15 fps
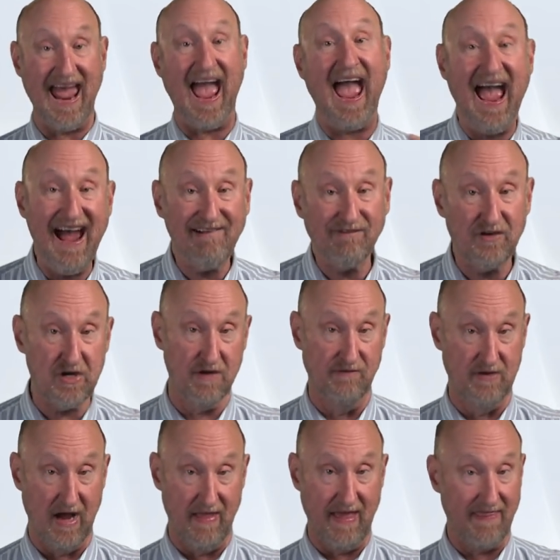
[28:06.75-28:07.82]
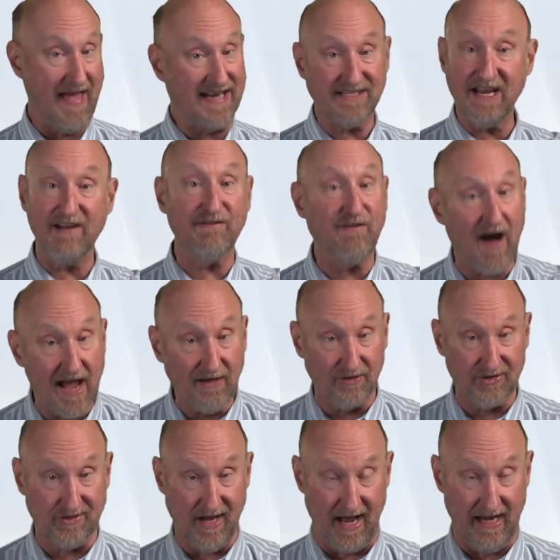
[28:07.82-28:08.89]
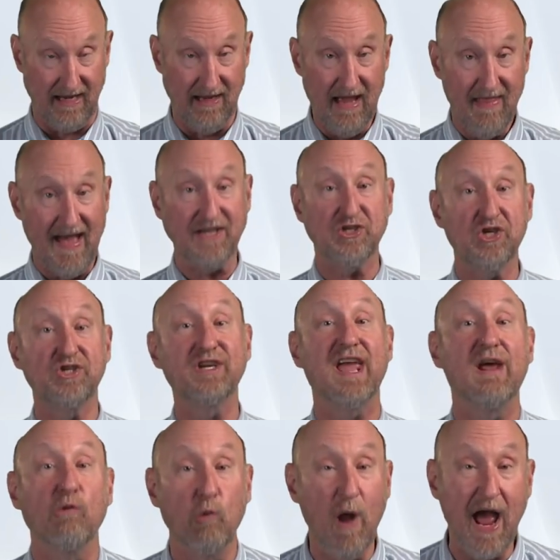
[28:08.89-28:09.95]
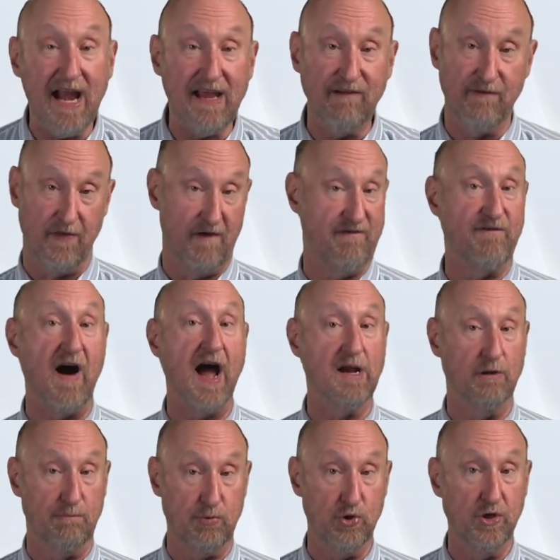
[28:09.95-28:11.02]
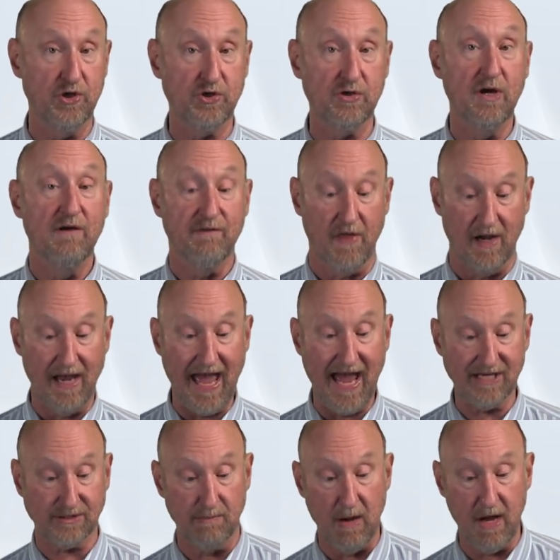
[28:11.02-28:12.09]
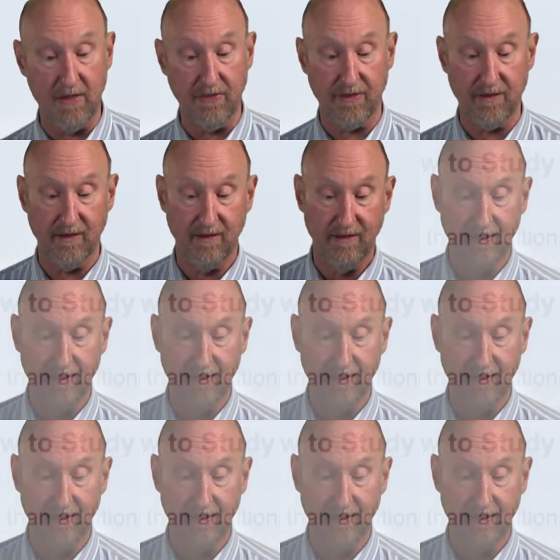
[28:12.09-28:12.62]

after you've done it, that's not final study. That's just to get ready for the final push for the last month.